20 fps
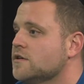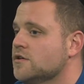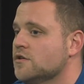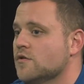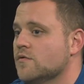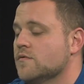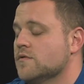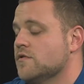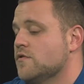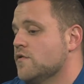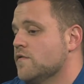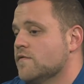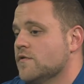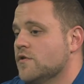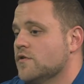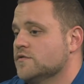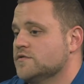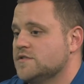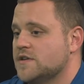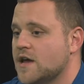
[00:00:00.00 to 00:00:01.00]
With an
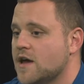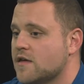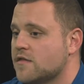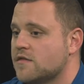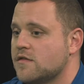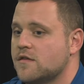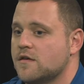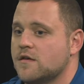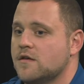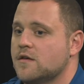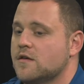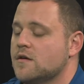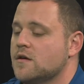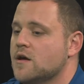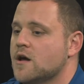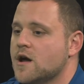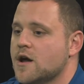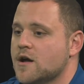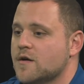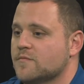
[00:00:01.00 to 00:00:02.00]
overdose death,
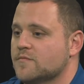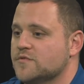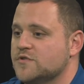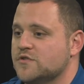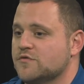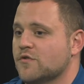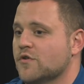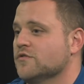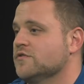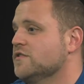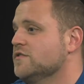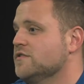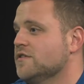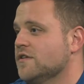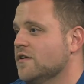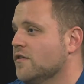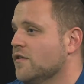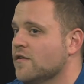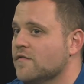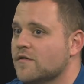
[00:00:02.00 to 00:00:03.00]
cirrhosis of
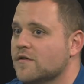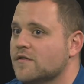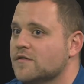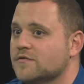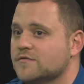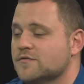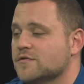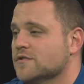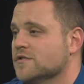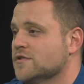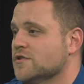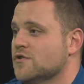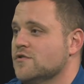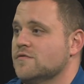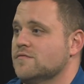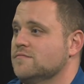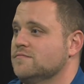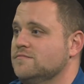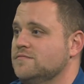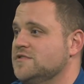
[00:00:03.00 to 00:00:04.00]
the liver, there's really
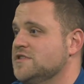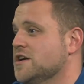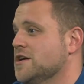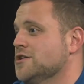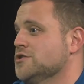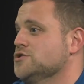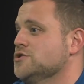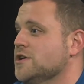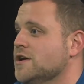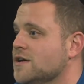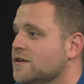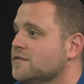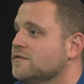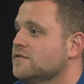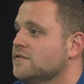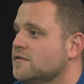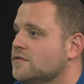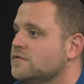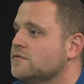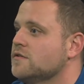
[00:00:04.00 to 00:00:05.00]
no second chance.
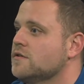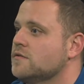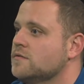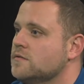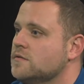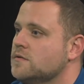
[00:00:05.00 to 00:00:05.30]
So.